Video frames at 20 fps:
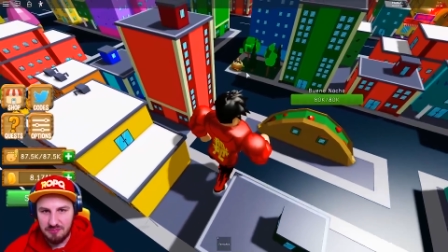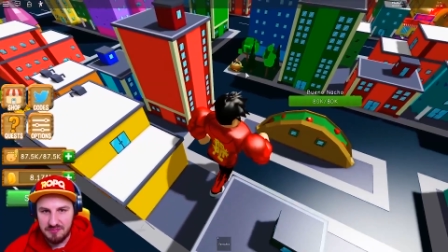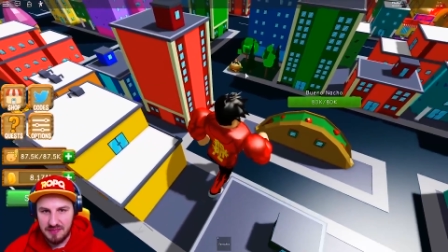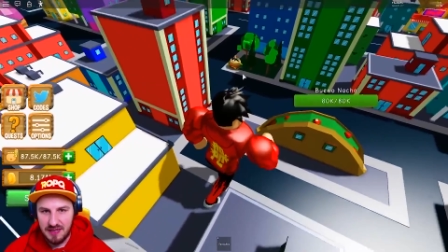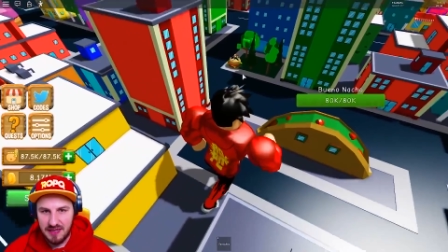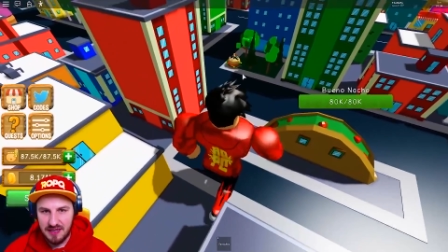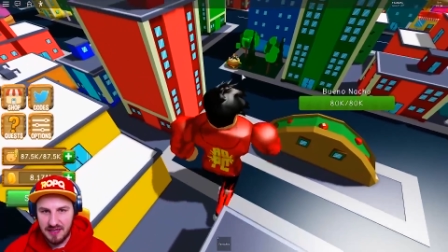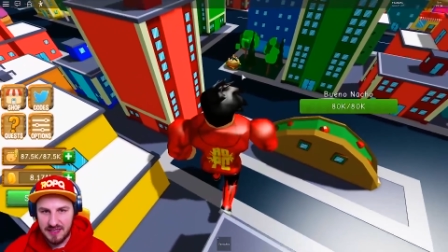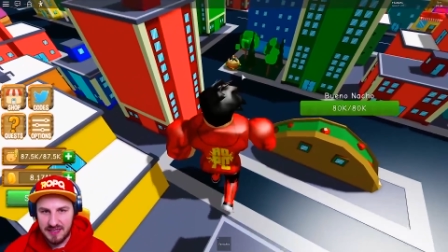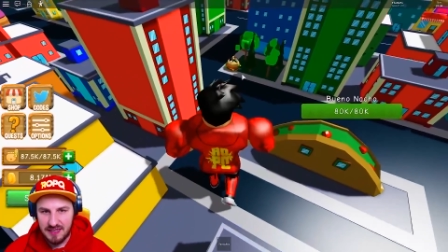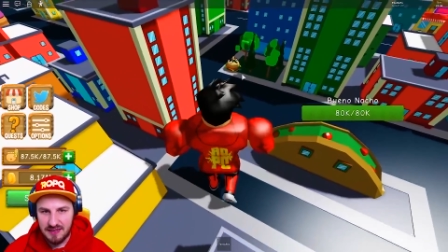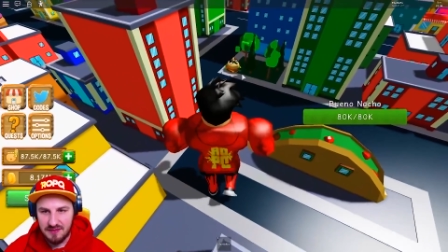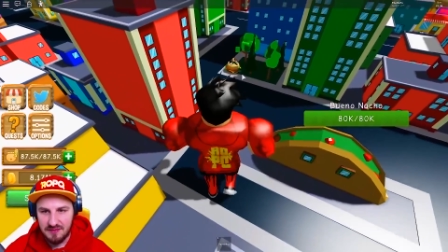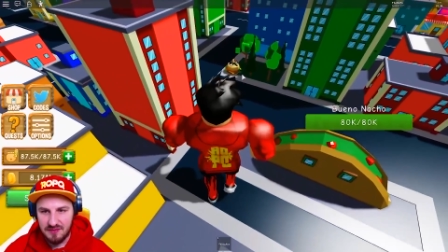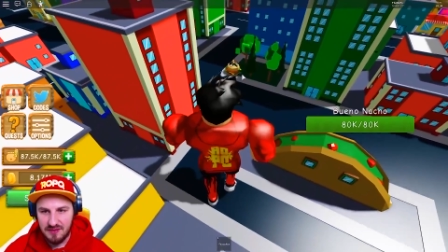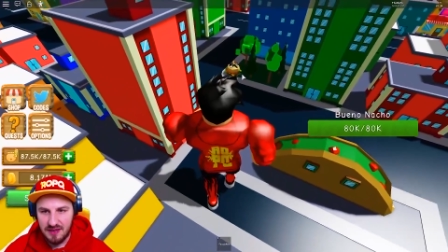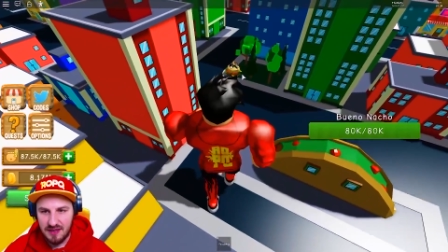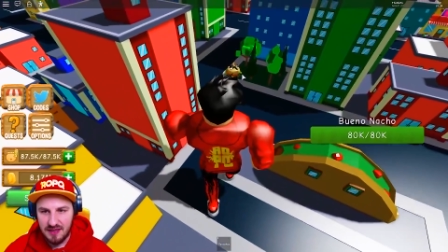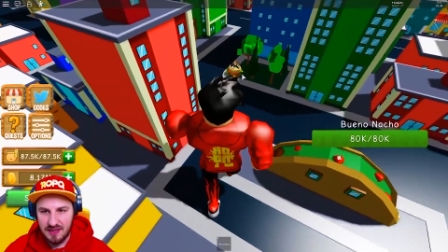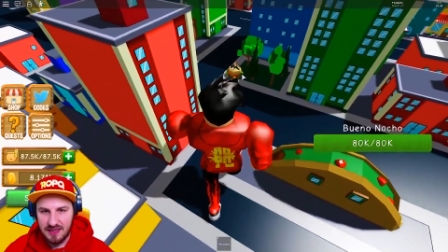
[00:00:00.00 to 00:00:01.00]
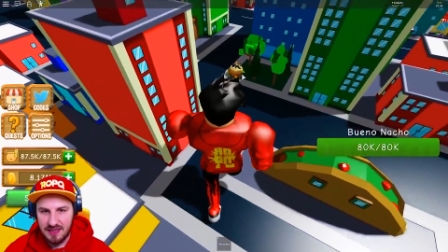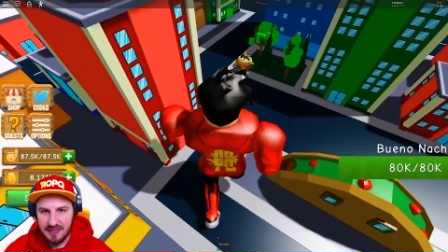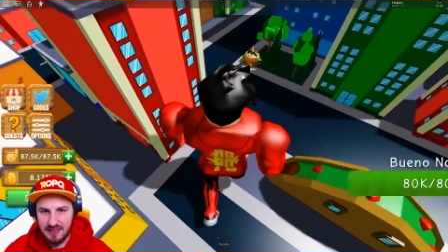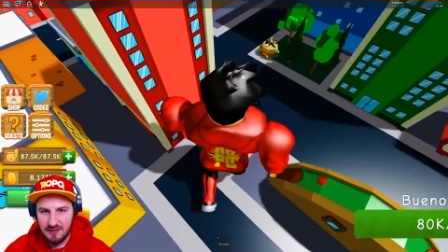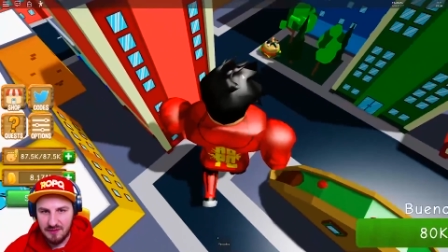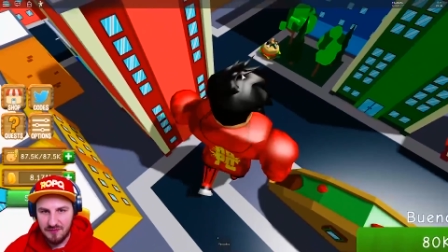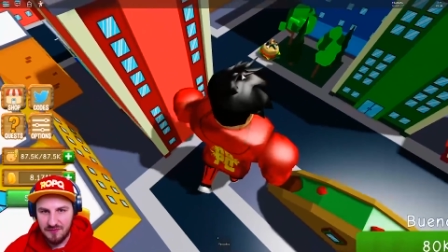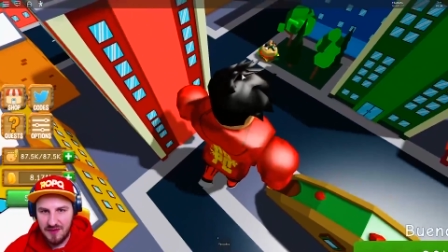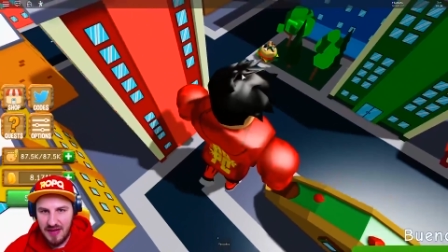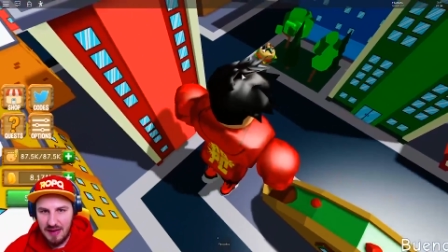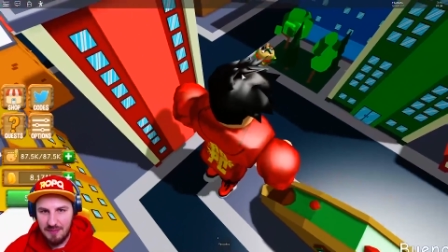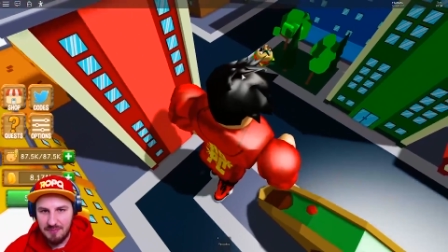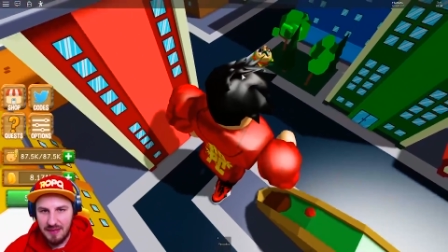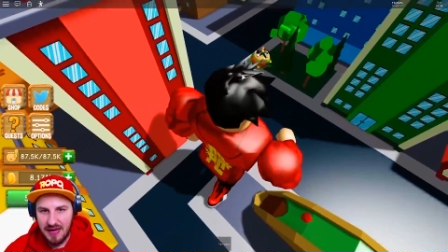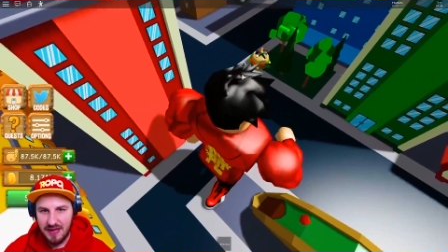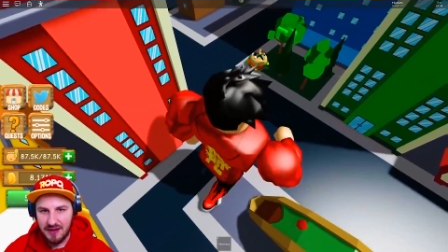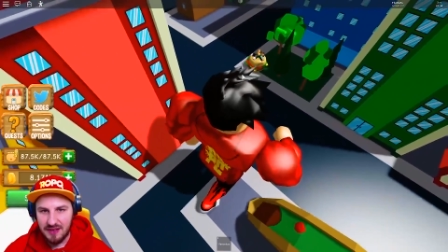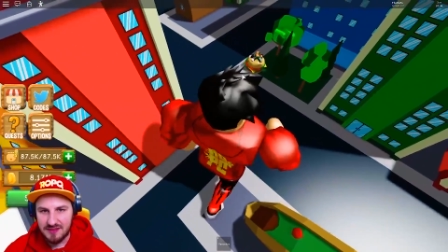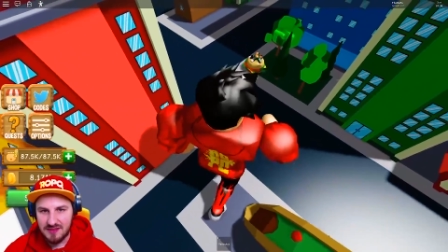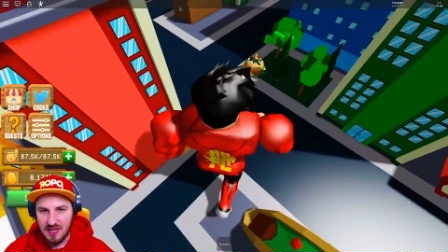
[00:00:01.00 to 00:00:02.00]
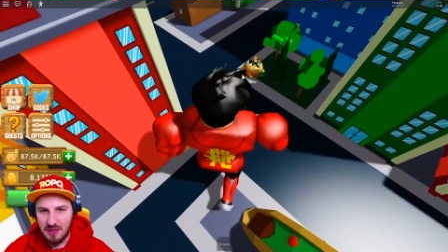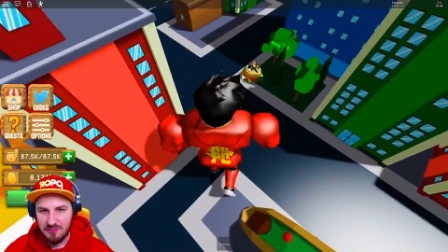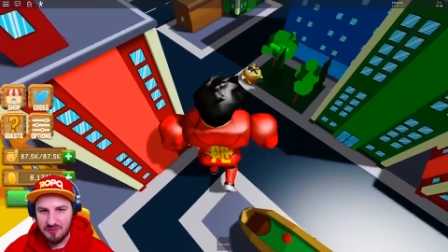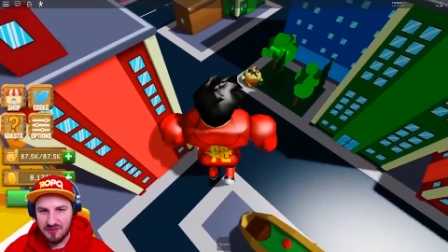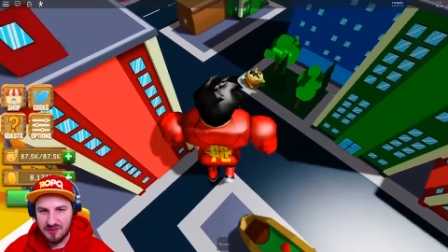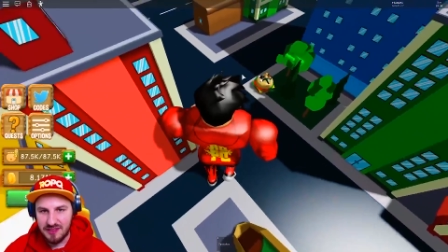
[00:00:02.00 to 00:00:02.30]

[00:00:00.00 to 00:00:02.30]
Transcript: a, oh, like a, a little fat man on top